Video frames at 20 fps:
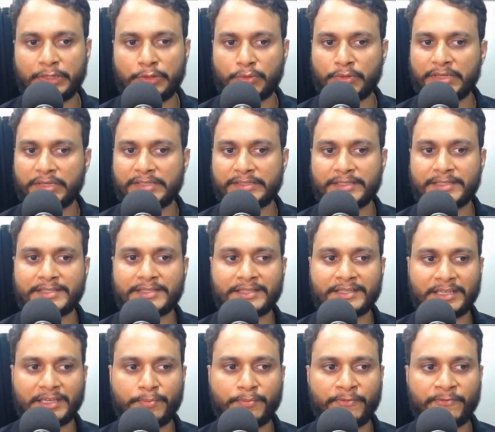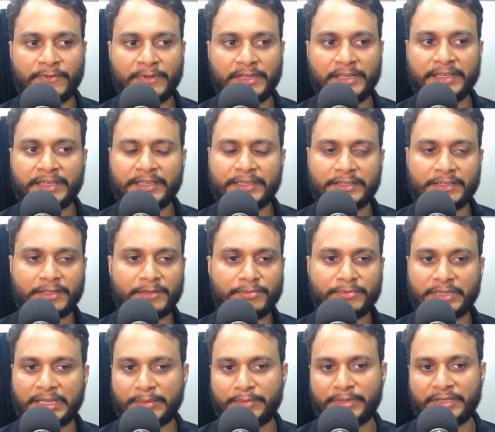You can just skip filling it up.
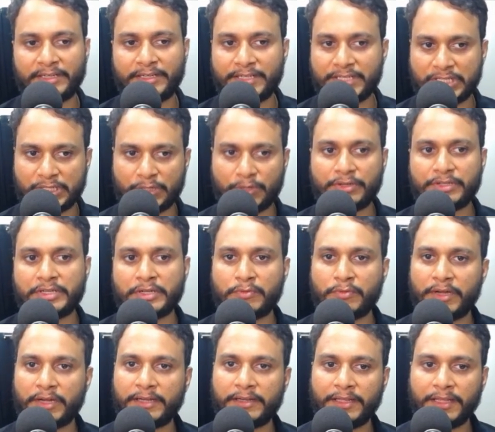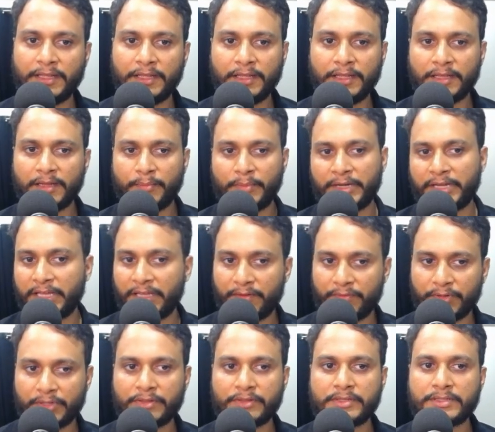I mean, it is not required, but I
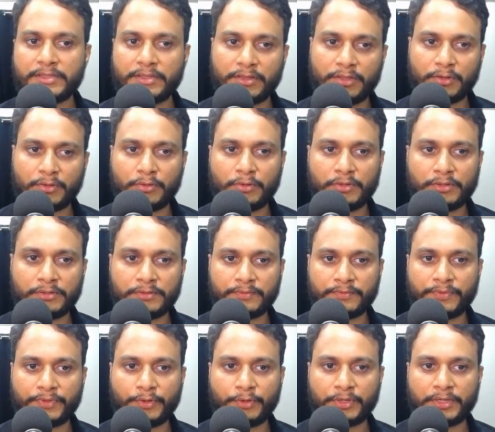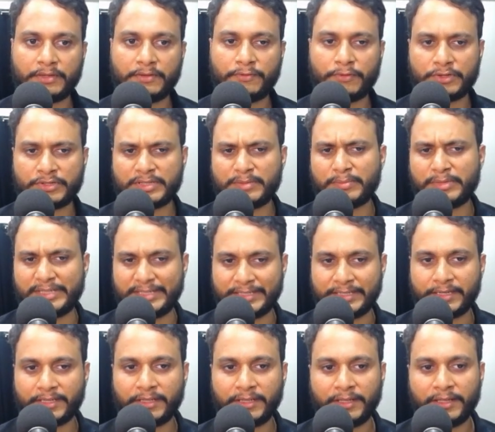have done this in the code, okay, for
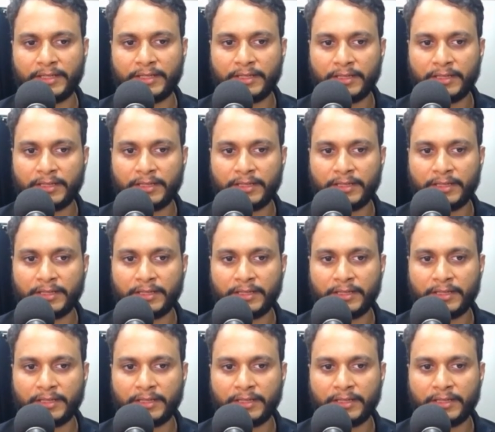simplicity.